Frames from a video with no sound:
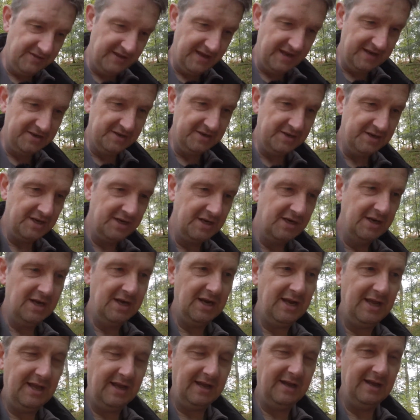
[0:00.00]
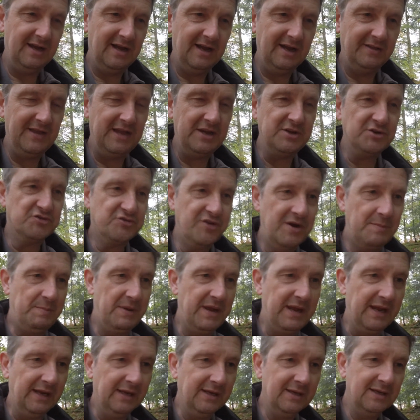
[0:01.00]
and then, uh, and then
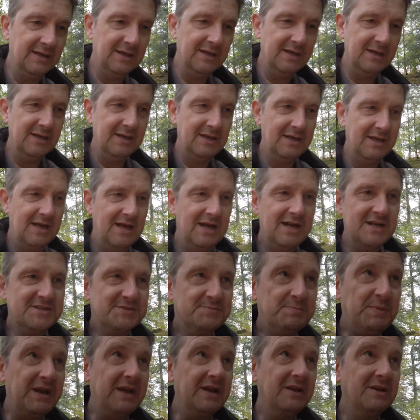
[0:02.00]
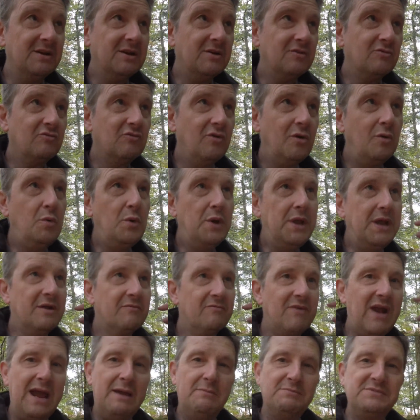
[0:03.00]
dripping has been rolling
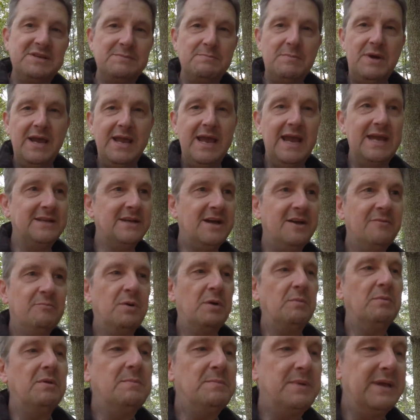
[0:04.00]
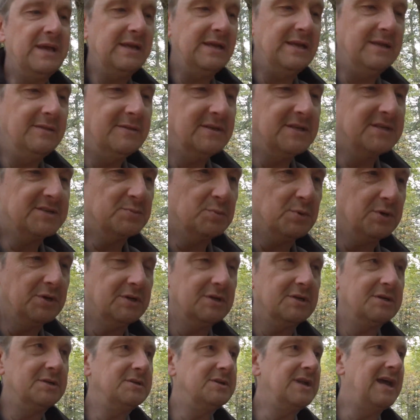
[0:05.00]
around in my head. I've probably been in this
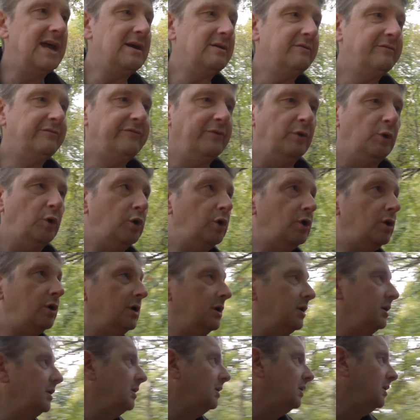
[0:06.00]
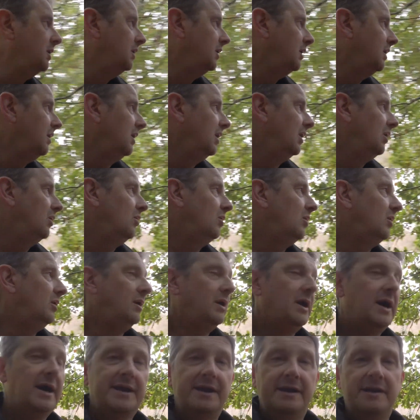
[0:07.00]
woodland now for,
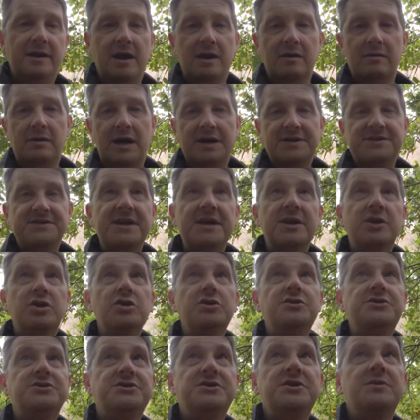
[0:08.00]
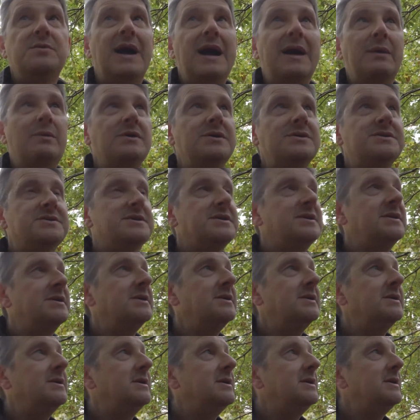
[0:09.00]
oh, I don't know, I'd say good two hours,
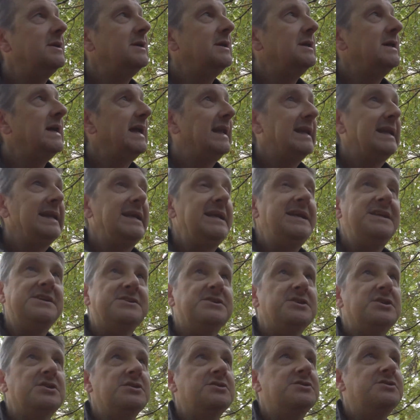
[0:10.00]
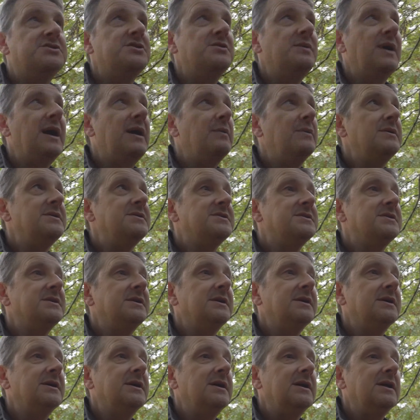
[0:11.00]
at least a good two hours.
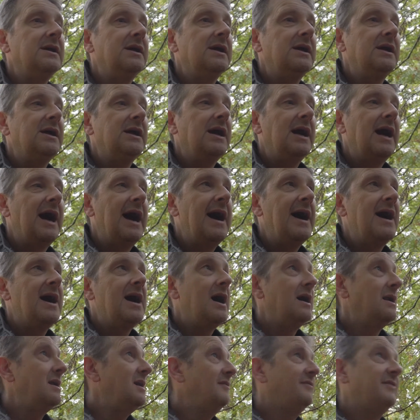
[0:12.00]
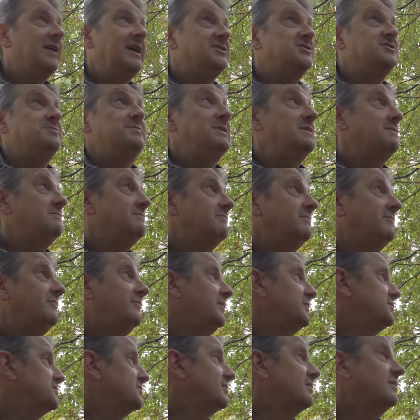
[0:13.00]
Uh, and I've actually been
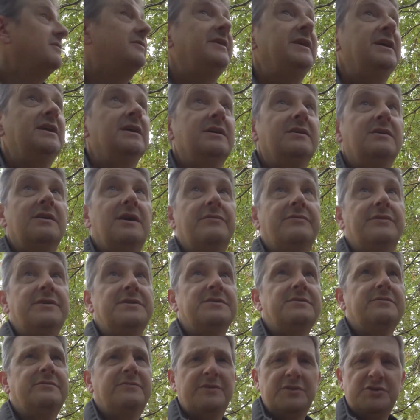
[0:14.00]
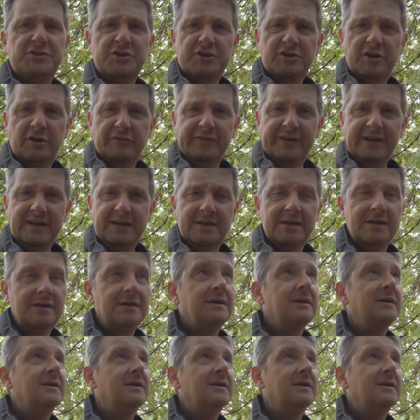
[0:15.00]
photographing, uh, photographing?